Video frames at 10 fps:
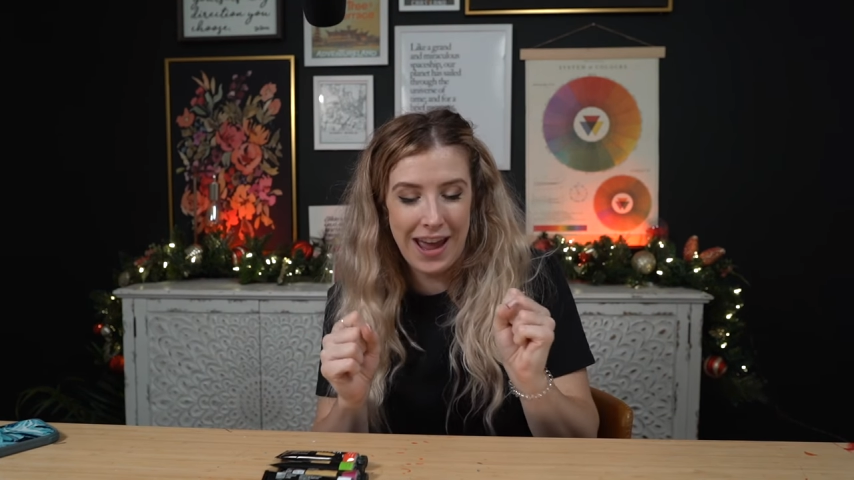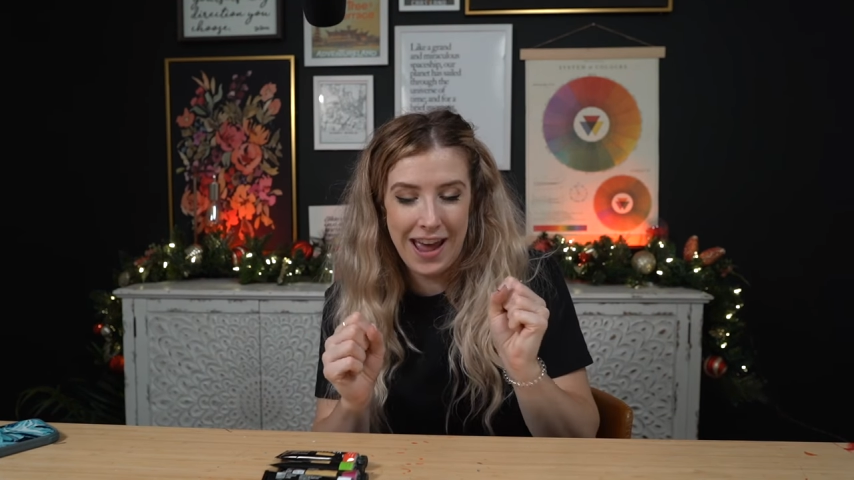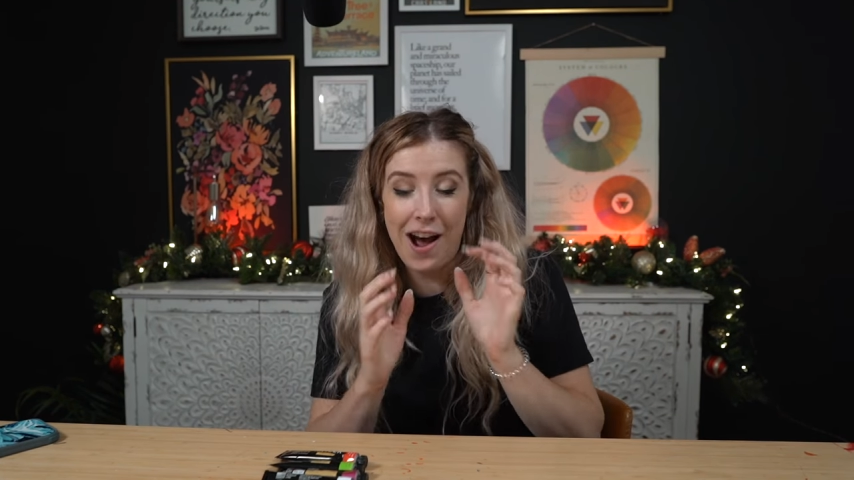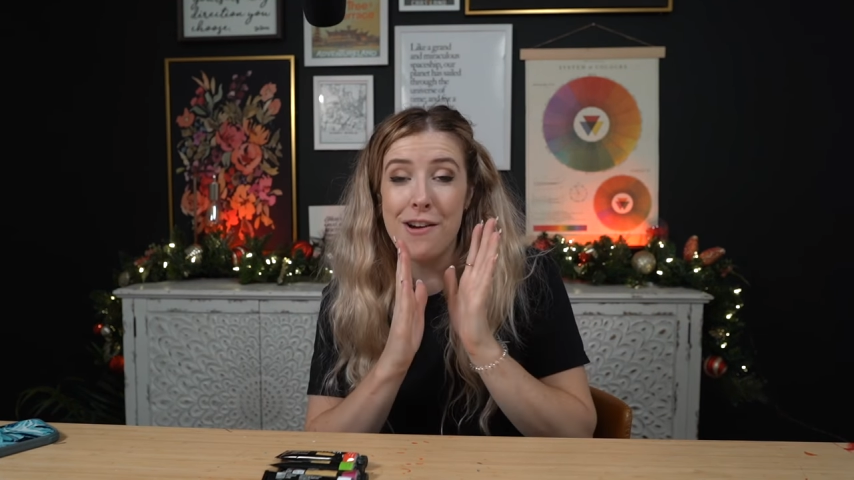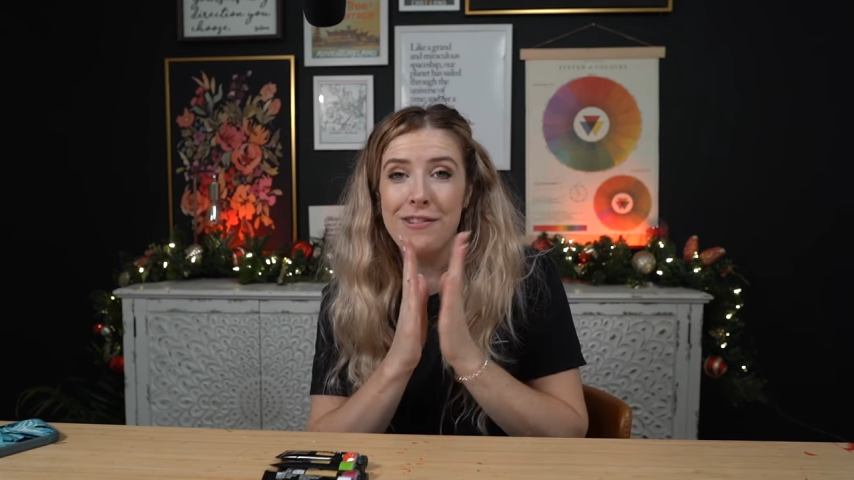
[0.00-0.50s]

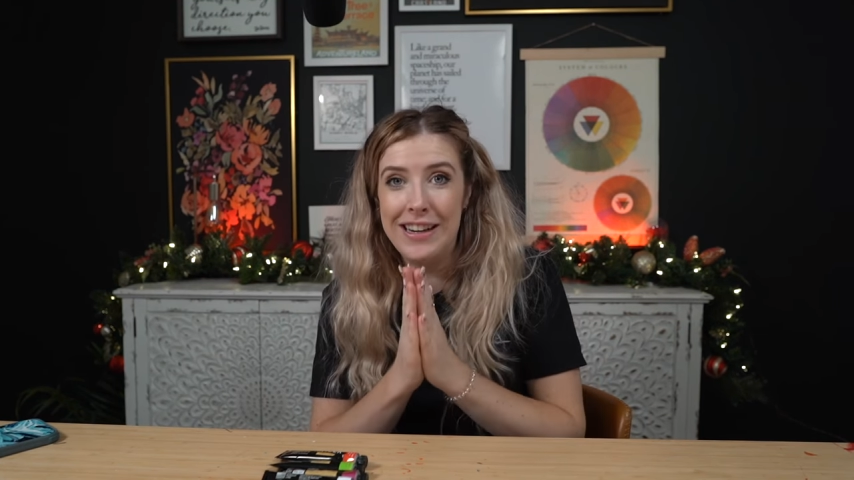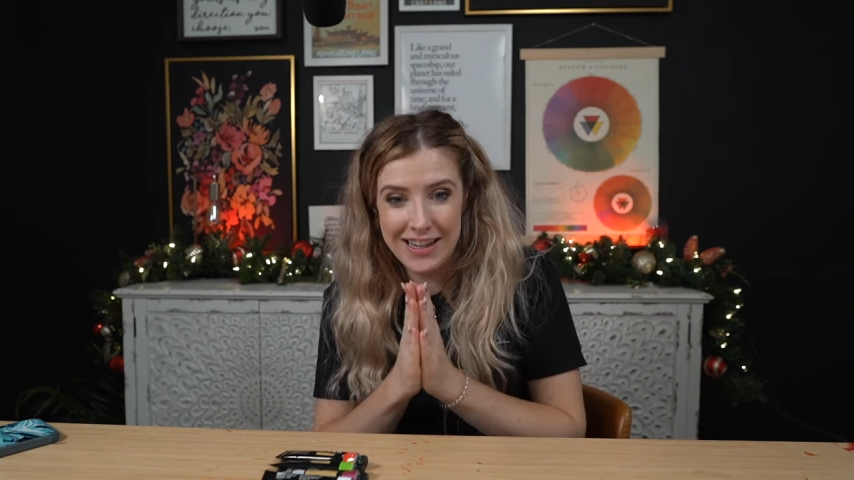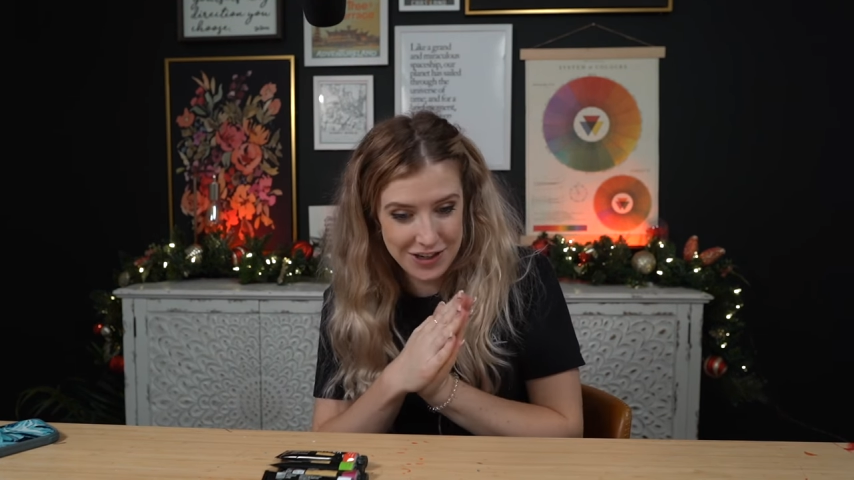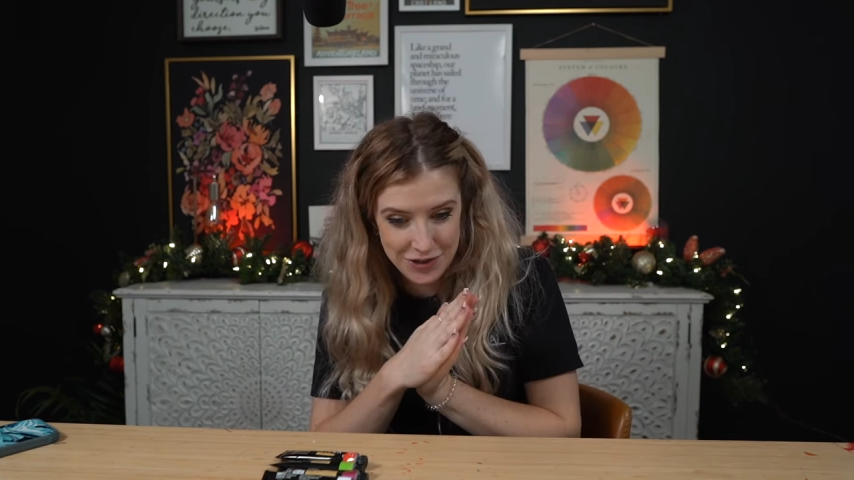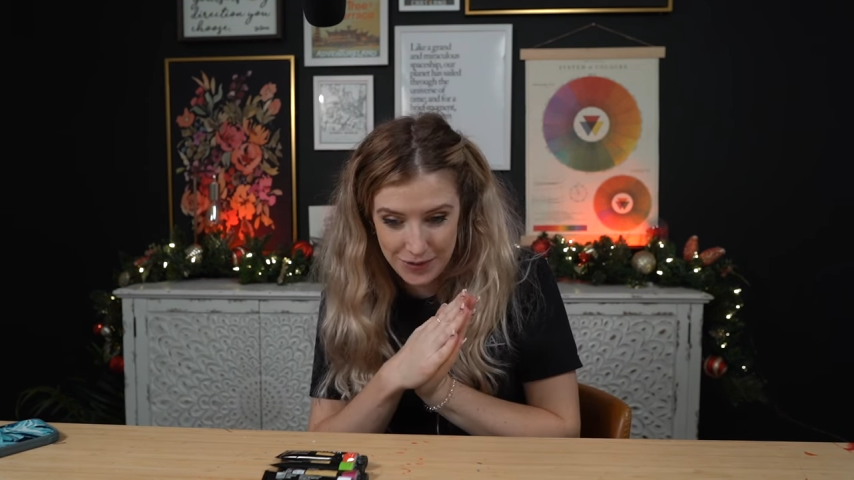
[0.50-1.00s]
year. I
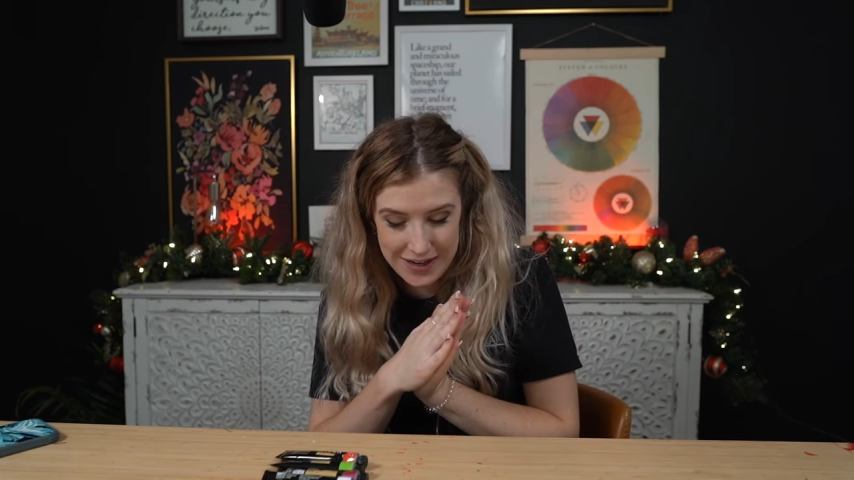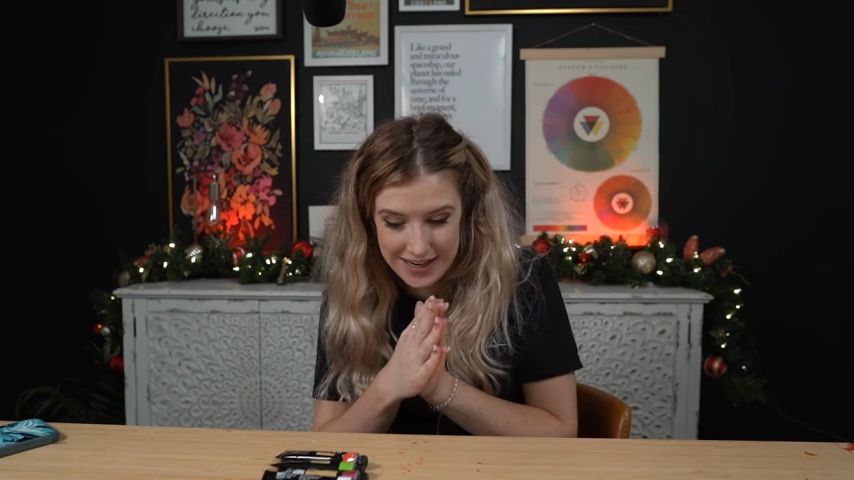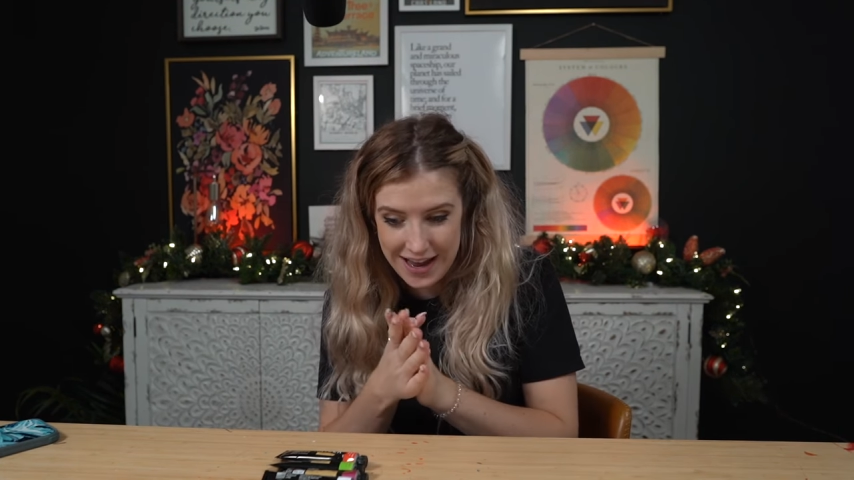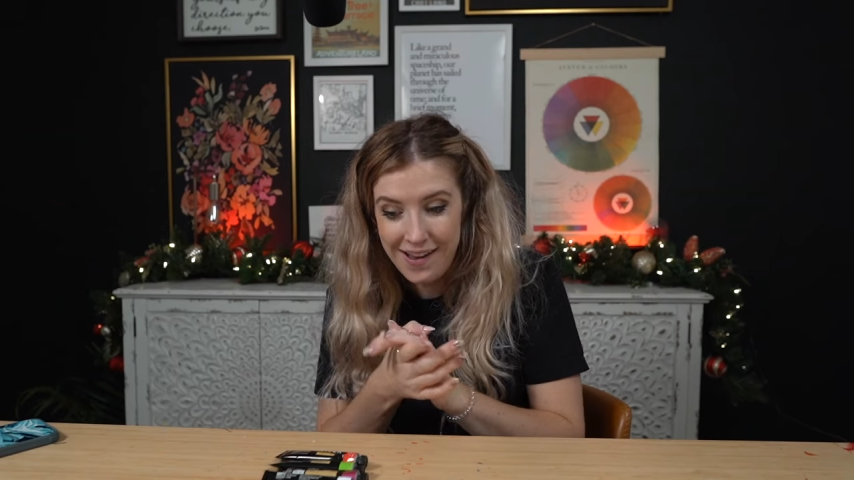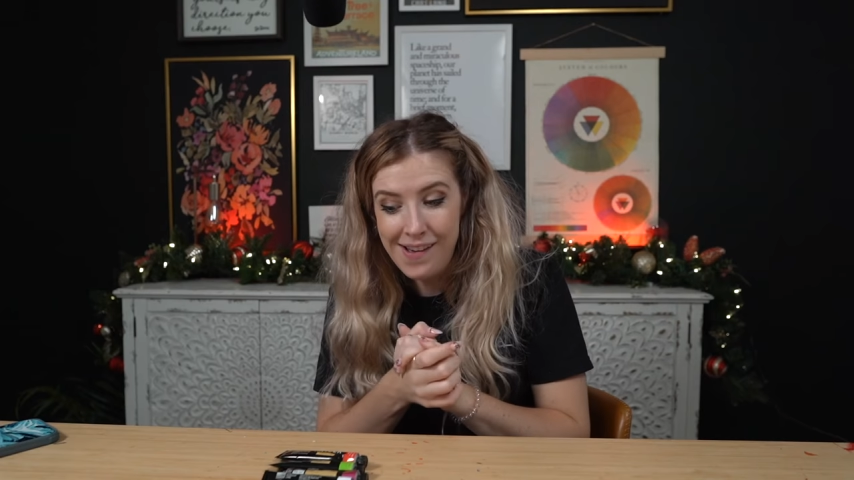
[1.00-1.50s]
really
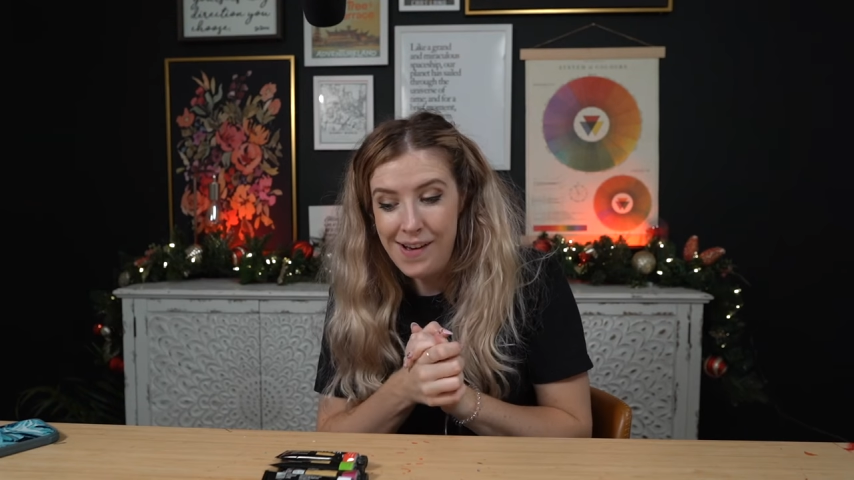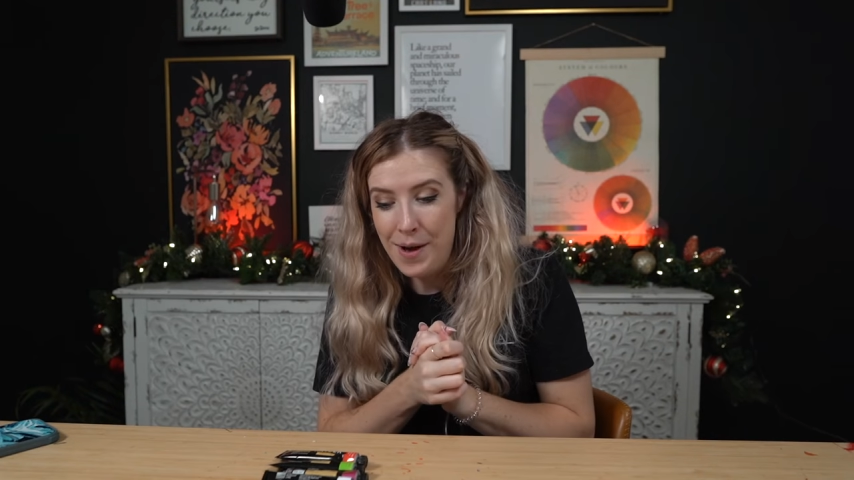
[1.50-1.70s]
enjoyed it.